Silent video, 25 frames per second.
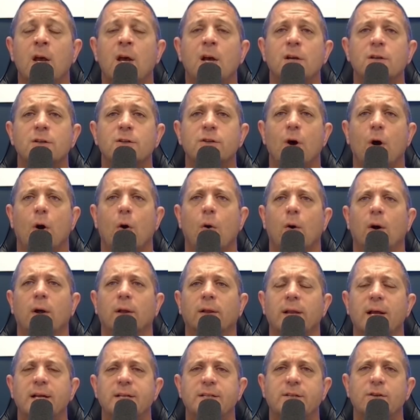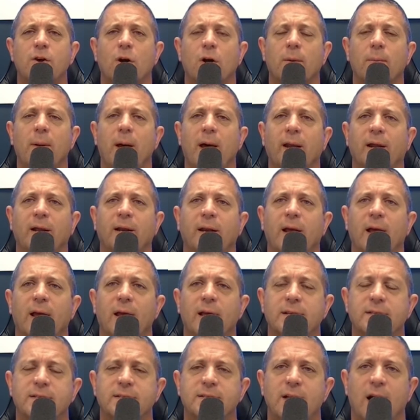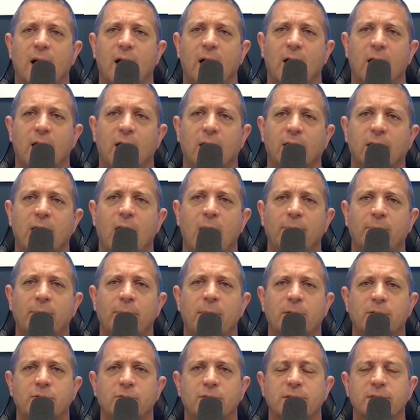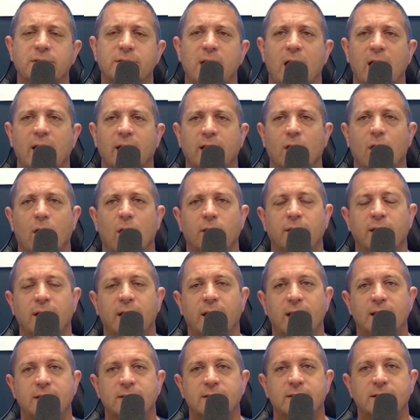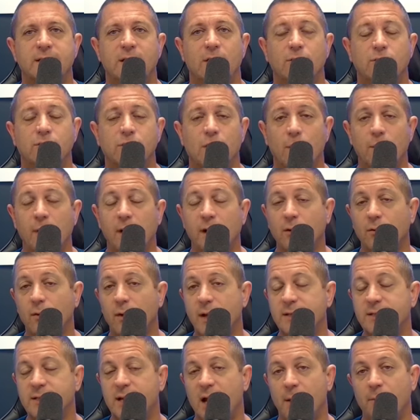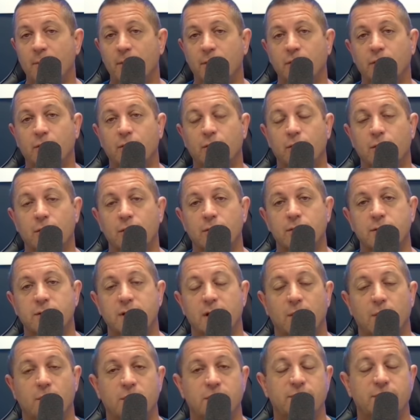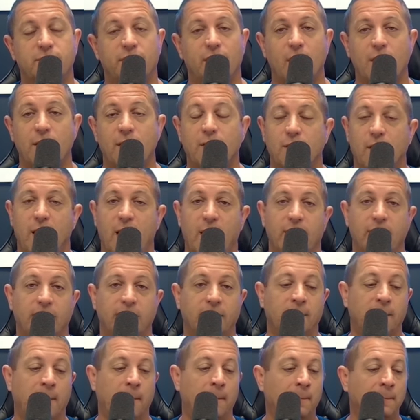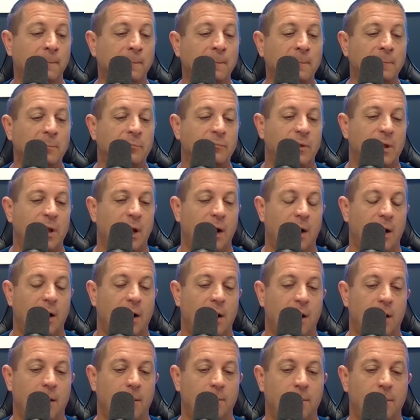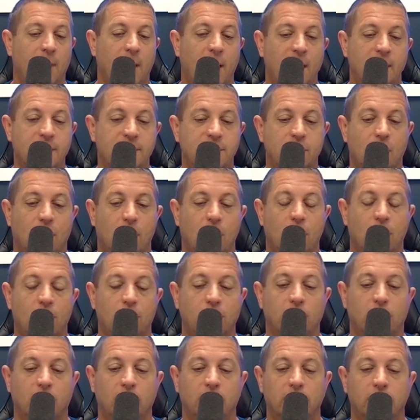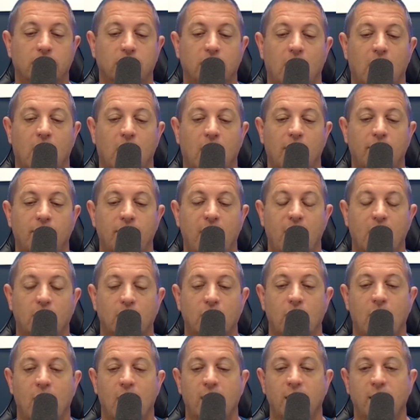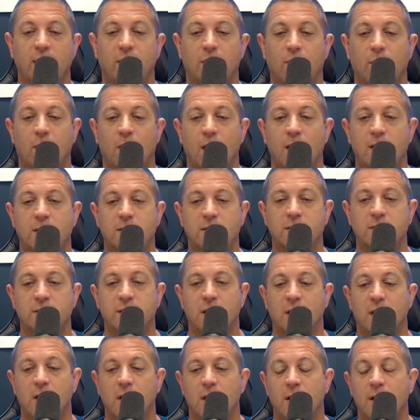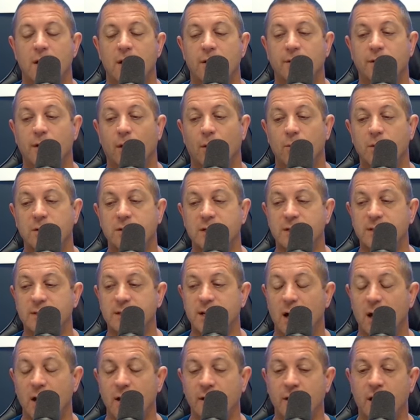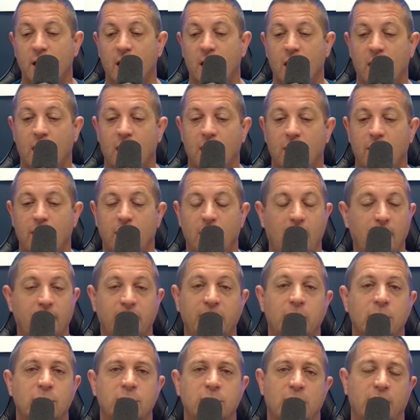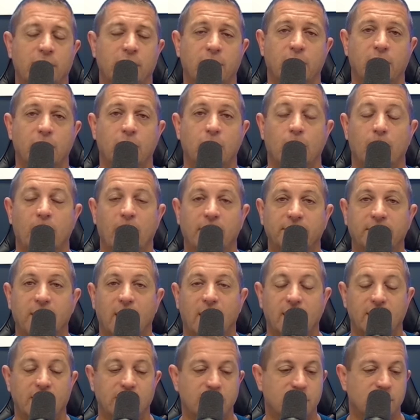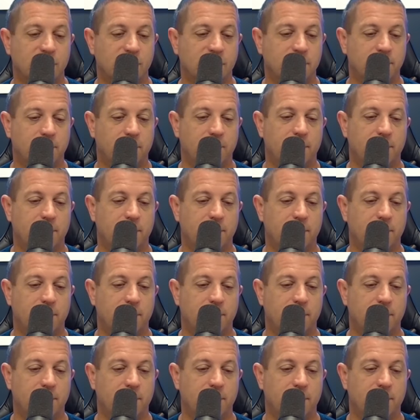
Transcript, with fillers: So let's talk about it. It's uh, complimentary dining on the NCL Joy. We had a great time on the cruise. It was very crowded. Um, I don't love how crowded it was. There was a ton of, I mean, there's nothing you can do about that. It's just